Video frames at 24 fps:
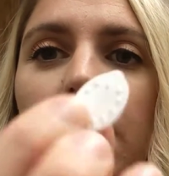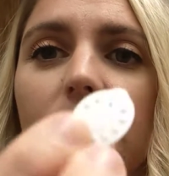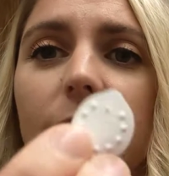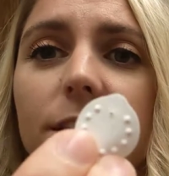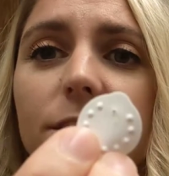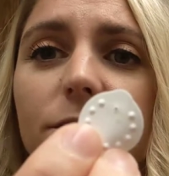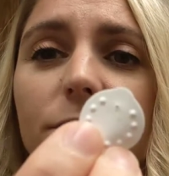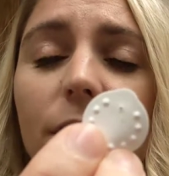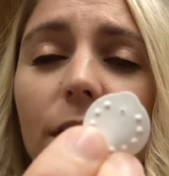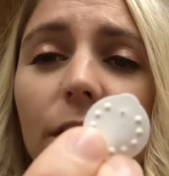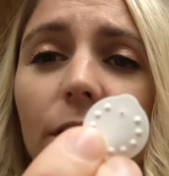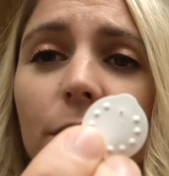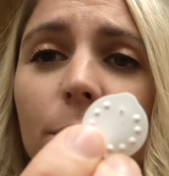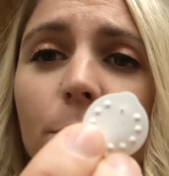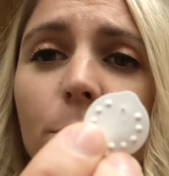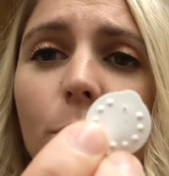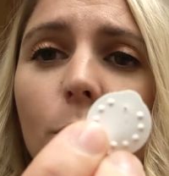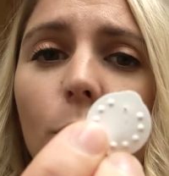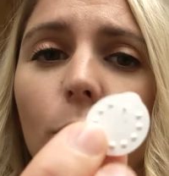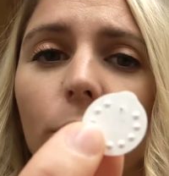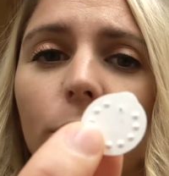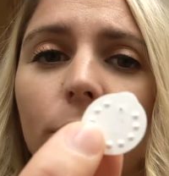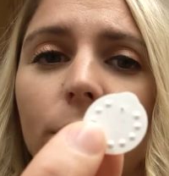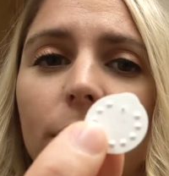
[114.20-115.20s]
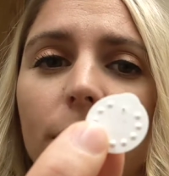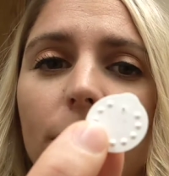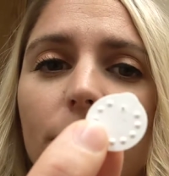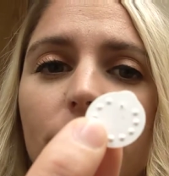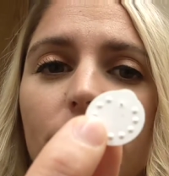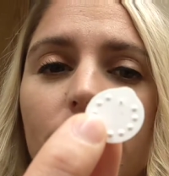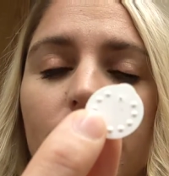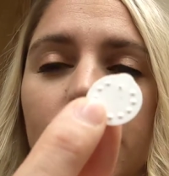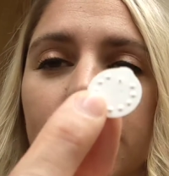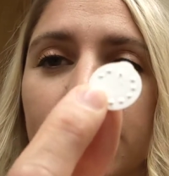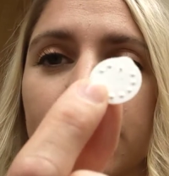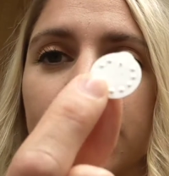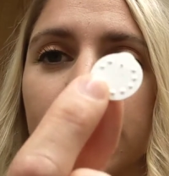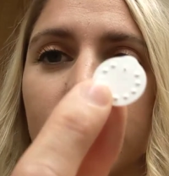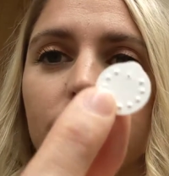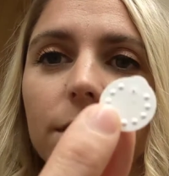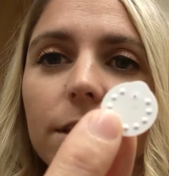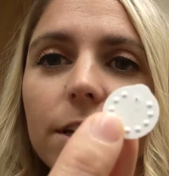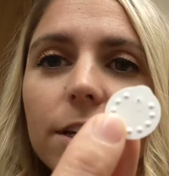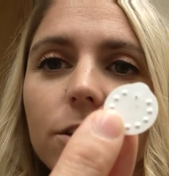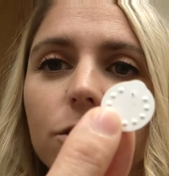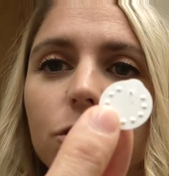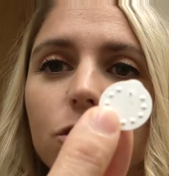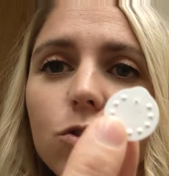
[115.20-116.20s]
is very important. If it is
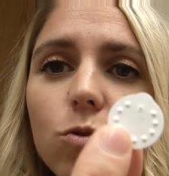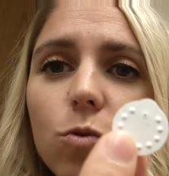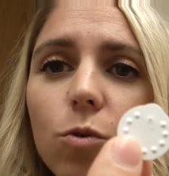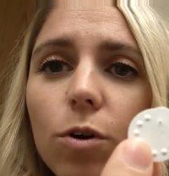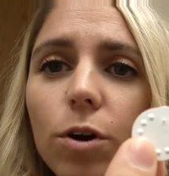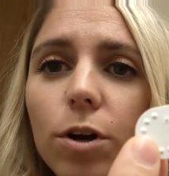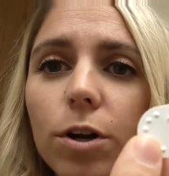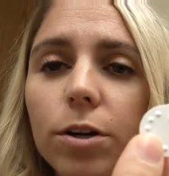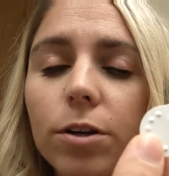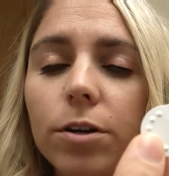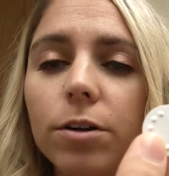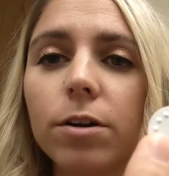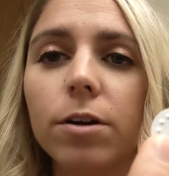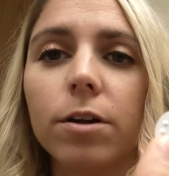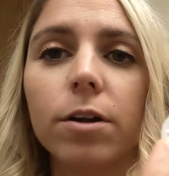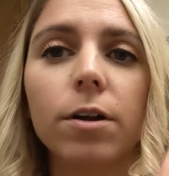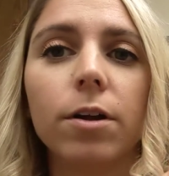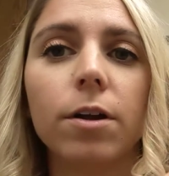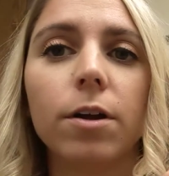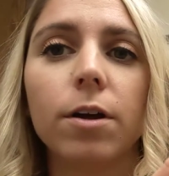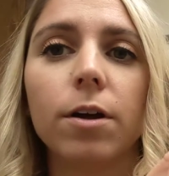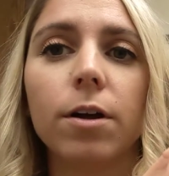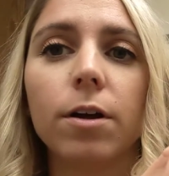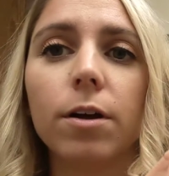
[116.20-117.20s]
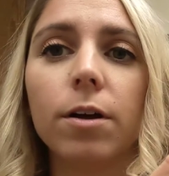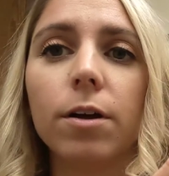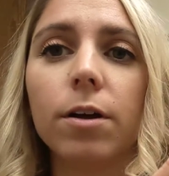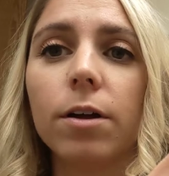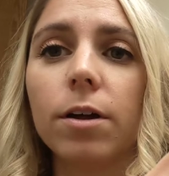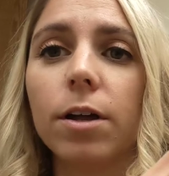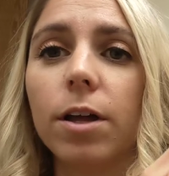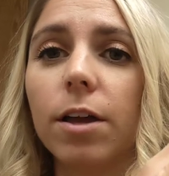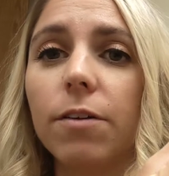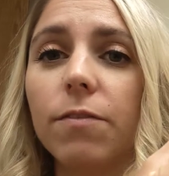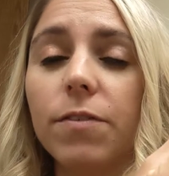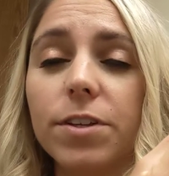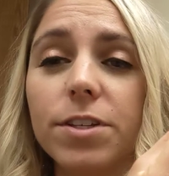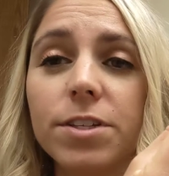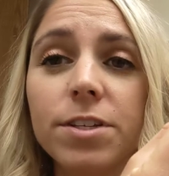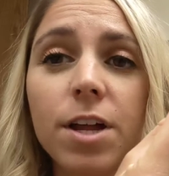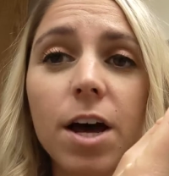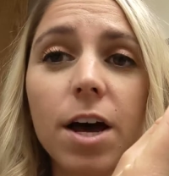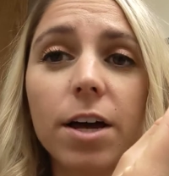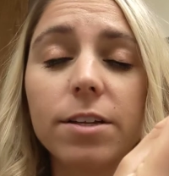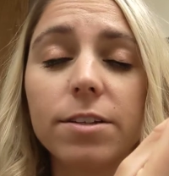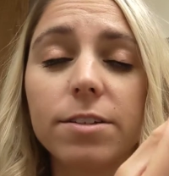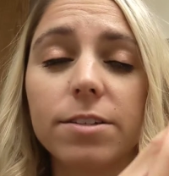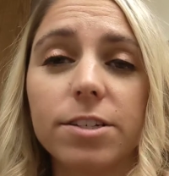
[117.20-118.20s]
slit, torn, if it's
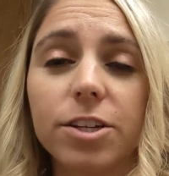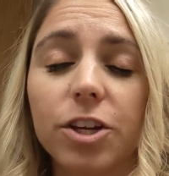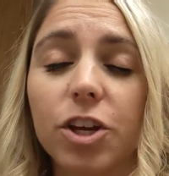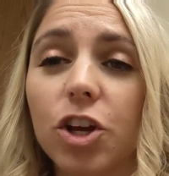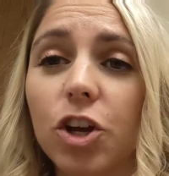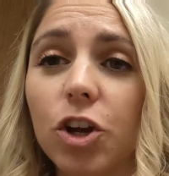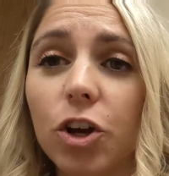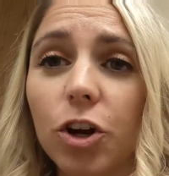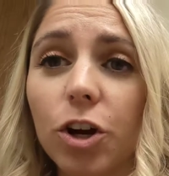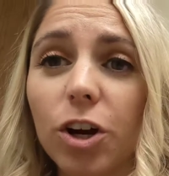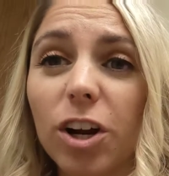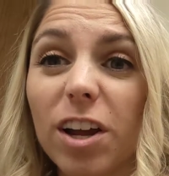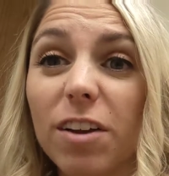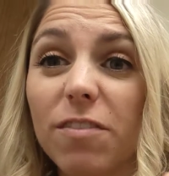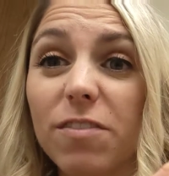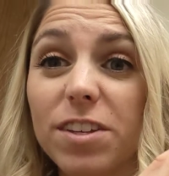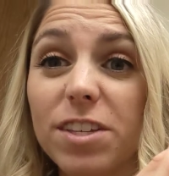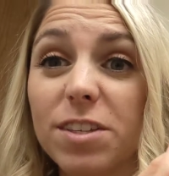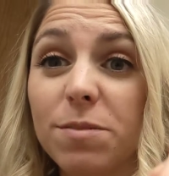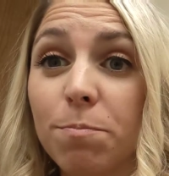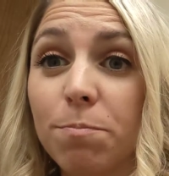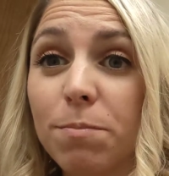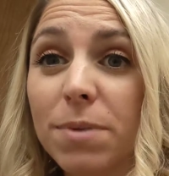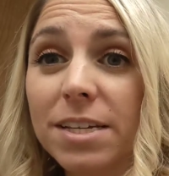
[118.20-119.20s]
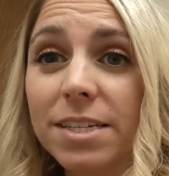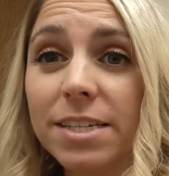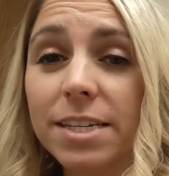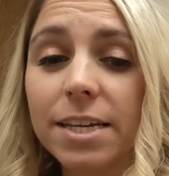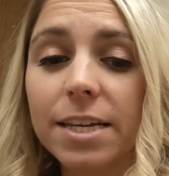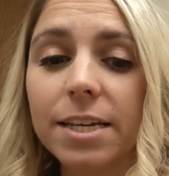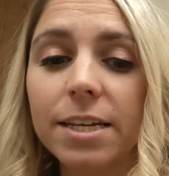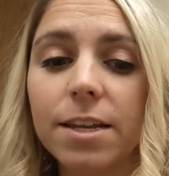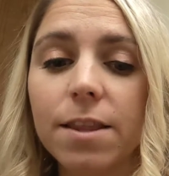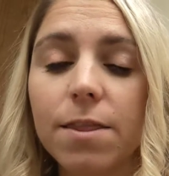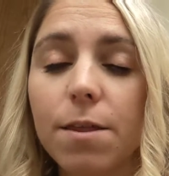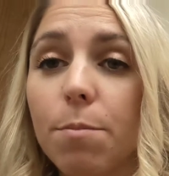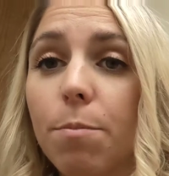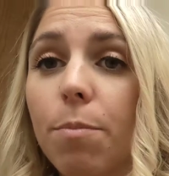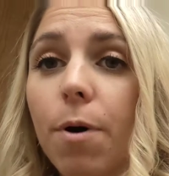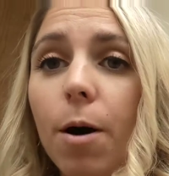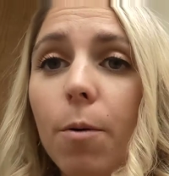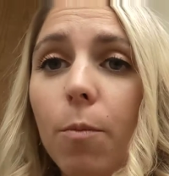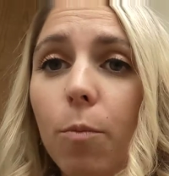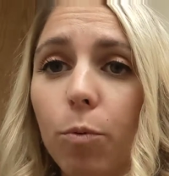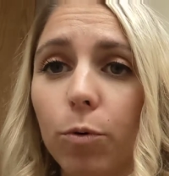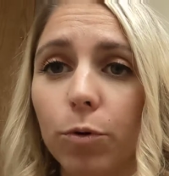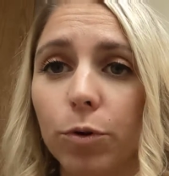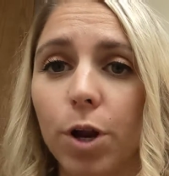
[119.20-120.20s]
not secure, if it's missing, the
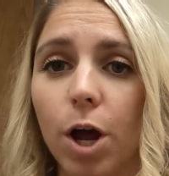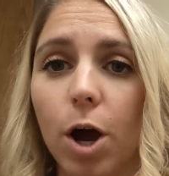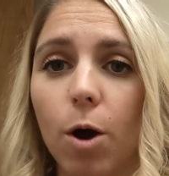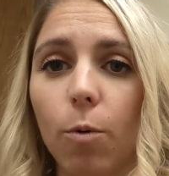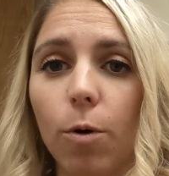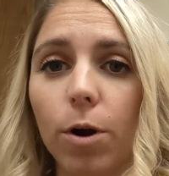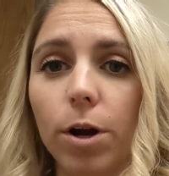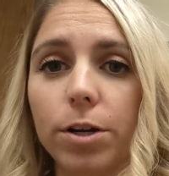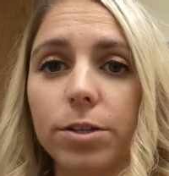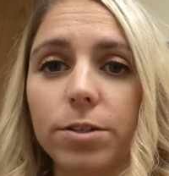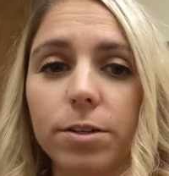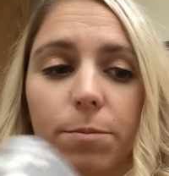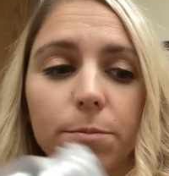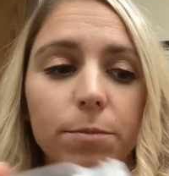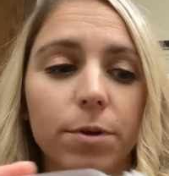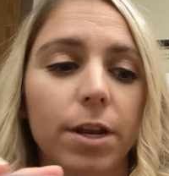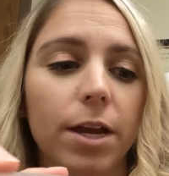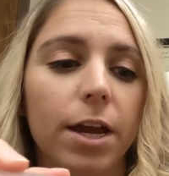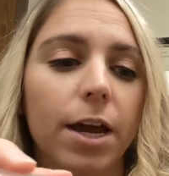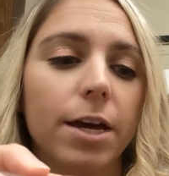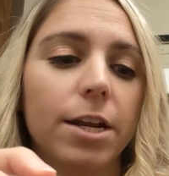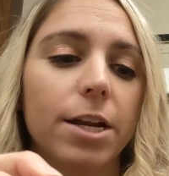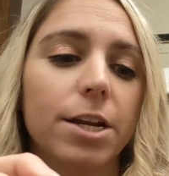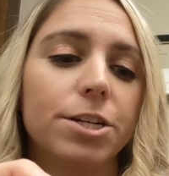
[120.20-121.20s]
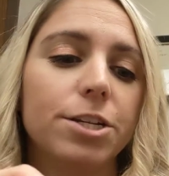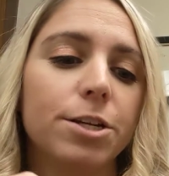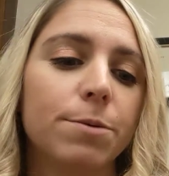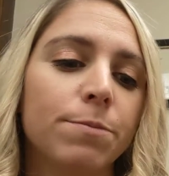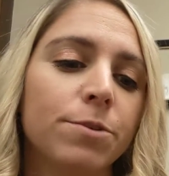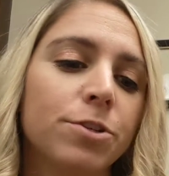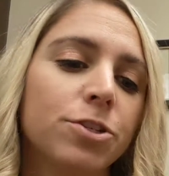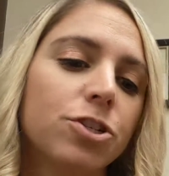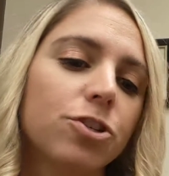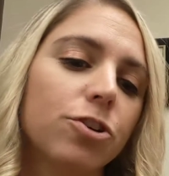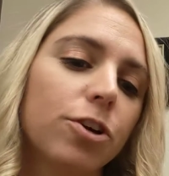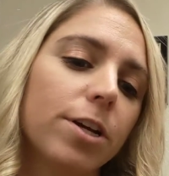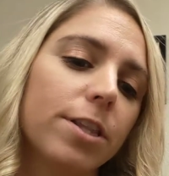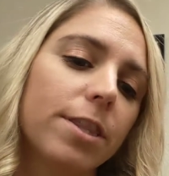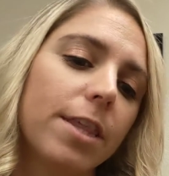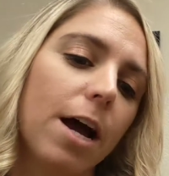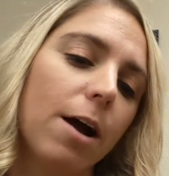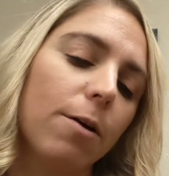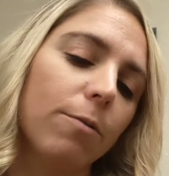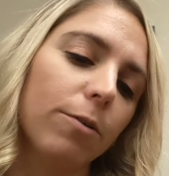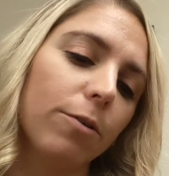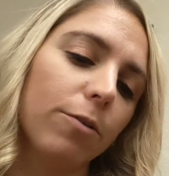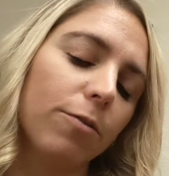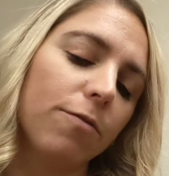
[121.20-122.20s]
pump will not work. So I'm going to kind of demonstrate
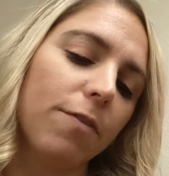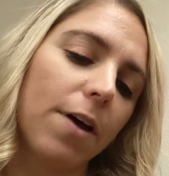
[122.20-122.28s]
that real